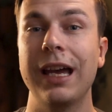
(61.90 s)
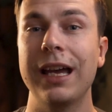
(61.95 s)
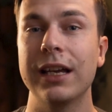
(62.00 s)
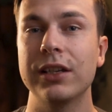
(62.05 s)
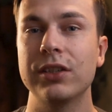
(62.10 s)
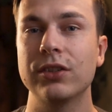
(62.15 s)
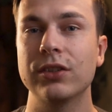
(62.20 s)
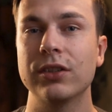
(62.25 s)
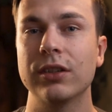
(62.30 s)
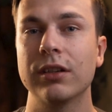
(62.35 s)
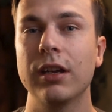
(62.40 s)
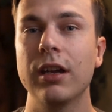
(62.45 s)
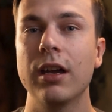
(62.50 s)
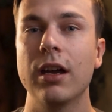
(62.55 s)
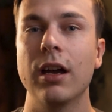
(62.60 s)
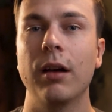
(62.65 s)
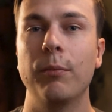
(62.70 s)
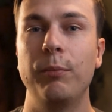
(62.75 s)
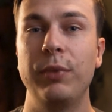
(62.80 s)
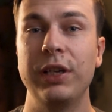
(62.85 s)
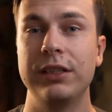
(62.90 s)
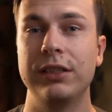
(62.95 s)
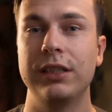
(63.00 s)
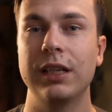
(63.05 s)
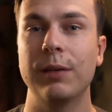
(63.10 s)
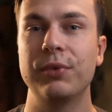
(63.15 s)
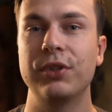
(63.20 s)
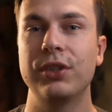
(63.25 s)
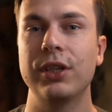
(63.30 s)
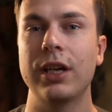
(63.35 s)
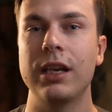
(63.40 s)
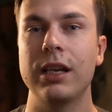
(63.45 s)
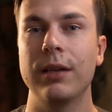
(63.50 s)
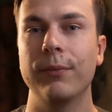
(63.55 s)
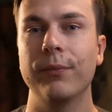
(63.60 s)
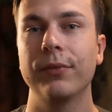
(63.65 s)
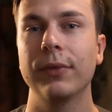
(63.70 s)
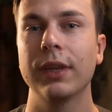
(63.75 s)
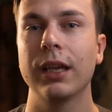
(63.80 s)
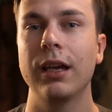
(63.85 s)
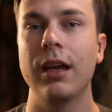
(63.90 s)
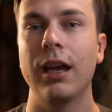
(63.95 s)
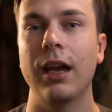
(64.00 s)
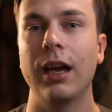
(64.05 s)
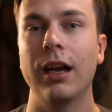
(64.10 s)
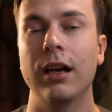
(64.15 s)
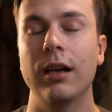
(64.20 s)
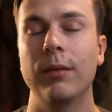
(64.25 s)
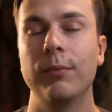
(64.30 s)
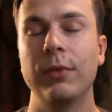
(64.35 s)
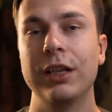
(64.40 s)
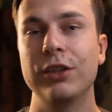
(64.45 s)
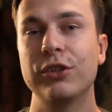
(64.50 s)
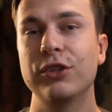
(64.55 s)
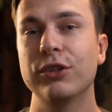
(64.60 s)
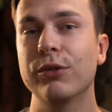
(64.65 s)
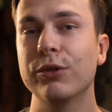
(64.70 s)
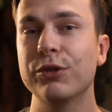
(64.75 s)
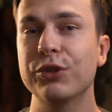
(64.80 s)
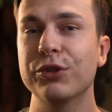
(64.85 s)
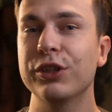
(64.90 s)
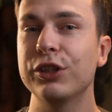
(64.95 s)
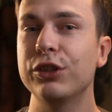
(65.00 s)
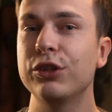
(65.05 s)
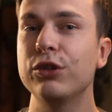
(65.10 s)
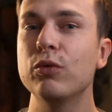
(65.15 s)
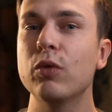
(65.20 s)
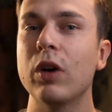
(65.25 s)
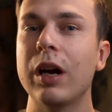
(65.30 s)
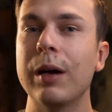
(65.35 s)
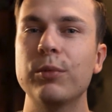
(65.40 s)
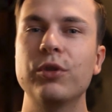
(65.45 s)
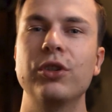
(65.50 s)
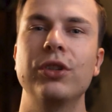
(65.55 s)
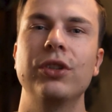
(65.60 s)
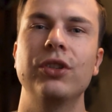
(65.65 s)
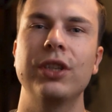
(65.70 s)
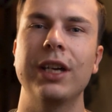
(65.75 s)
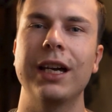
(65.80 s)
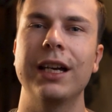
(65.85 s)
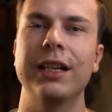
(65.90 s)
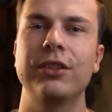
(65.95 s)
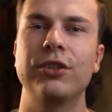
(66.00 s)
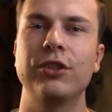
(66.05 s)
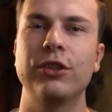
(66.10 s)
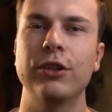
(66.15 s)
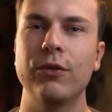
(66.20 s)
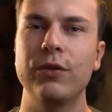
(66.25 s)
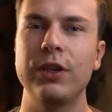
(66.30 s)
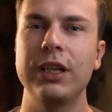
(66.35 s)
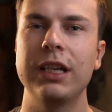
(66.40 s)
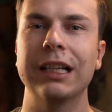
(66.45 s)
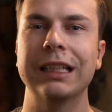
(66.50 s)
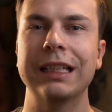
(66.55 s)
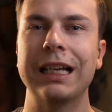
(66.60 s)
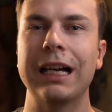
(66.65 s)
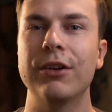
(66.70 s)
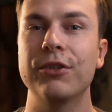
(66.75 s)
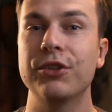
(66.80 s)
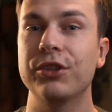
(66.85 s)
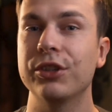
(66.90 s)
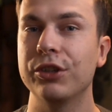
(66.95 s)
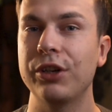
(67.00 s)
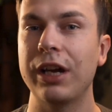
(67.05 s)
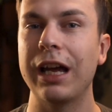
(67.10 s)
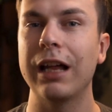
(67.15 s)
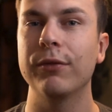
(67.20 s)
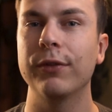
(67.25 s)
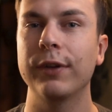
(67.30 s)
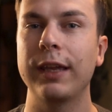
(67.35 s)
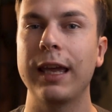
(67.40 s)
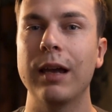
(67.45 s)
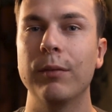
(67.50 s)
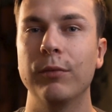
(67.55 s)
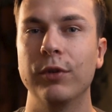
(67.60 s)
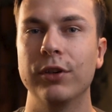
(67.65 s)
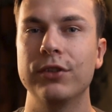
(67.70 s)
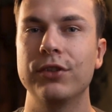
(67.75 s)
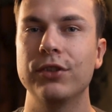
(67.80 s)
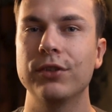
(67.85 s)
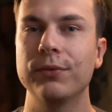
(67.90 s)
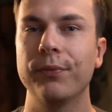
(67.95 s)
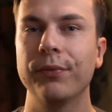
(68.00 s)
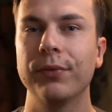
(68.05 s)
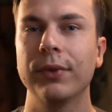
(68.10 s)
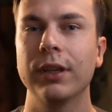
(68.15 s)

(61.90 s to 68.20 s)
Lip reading: S bit depth setting, and so those are the two options that Sony allows on their Alpha cameras.